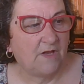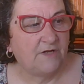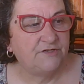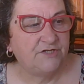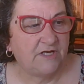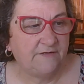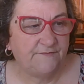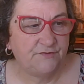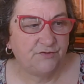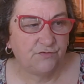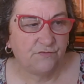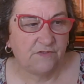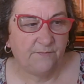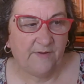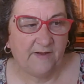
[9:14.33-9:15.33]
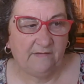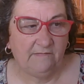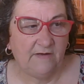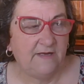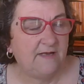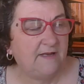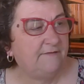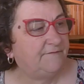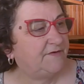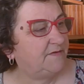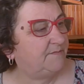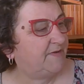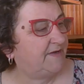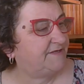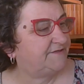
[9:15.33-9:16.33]
Jennifer Jordan apparently lived at
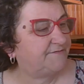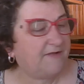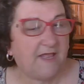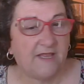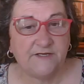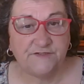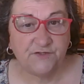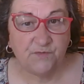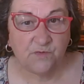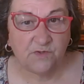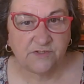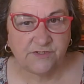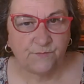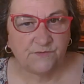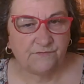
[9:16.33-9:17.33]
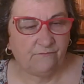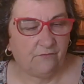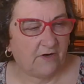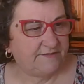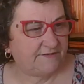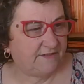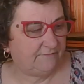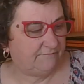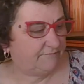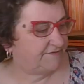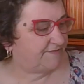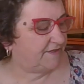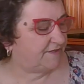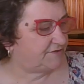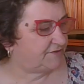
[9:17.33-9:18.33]
the base of K2 while she was writing and
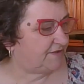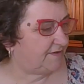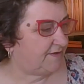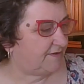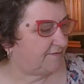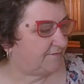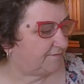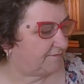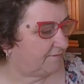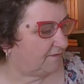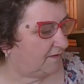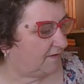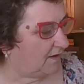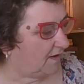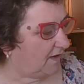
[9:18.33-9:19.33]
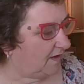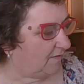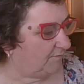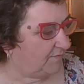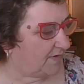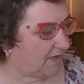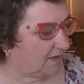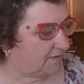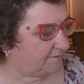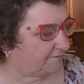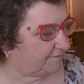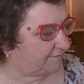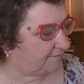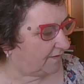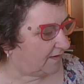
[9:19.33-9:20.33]
researching this, but
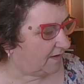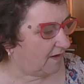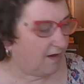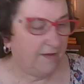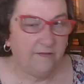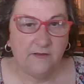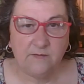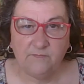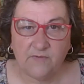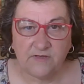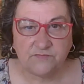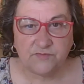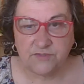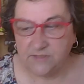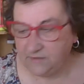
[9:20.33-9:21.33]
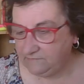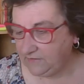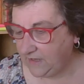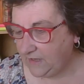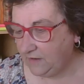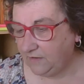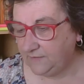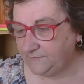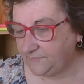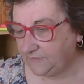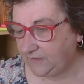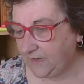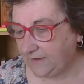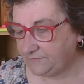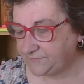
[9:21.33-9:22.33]
uh, I think mountaineering
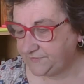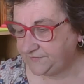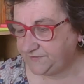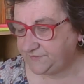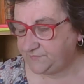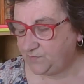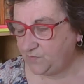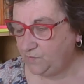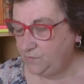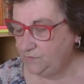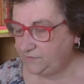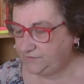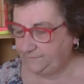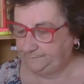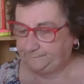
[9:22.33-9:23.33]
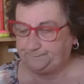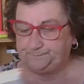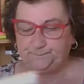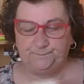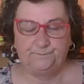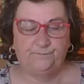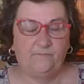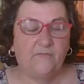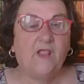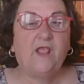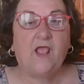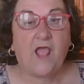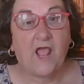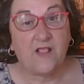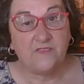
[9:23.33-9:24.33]
counts as sport.
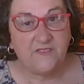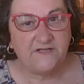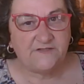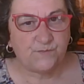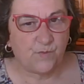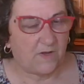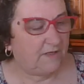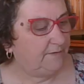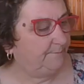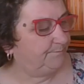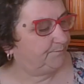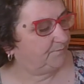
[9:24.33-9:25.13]
And this one,